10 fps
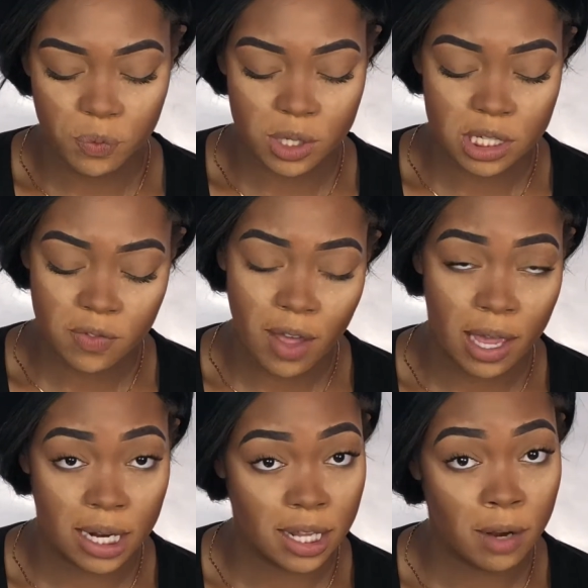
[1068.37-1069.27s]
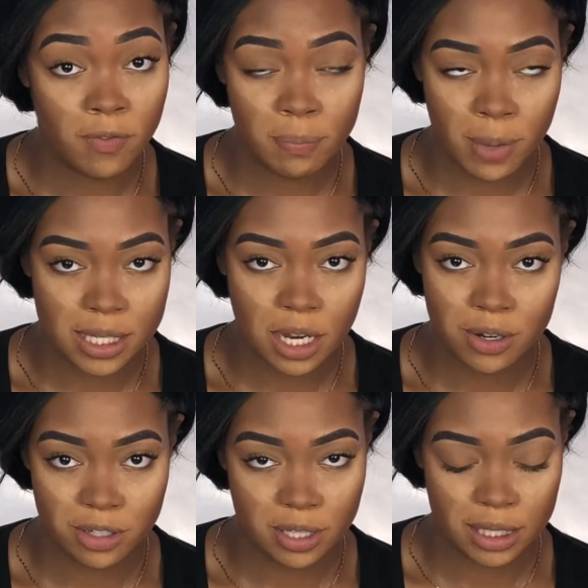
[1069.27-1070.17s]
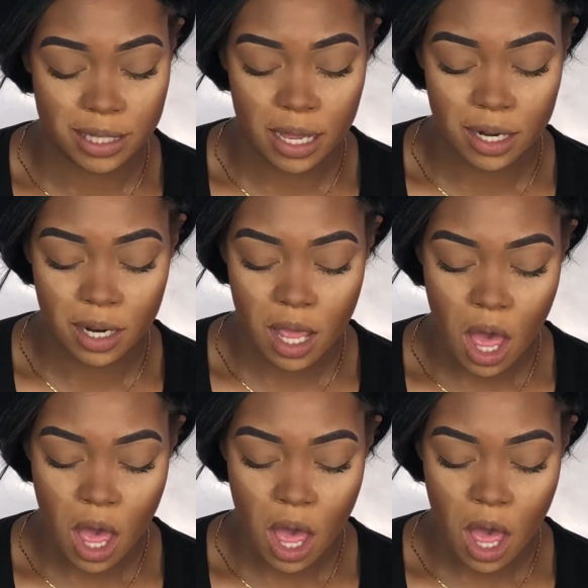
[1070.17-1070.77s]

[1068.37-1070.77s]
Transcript: which is fine. A lot of mascaras are like that.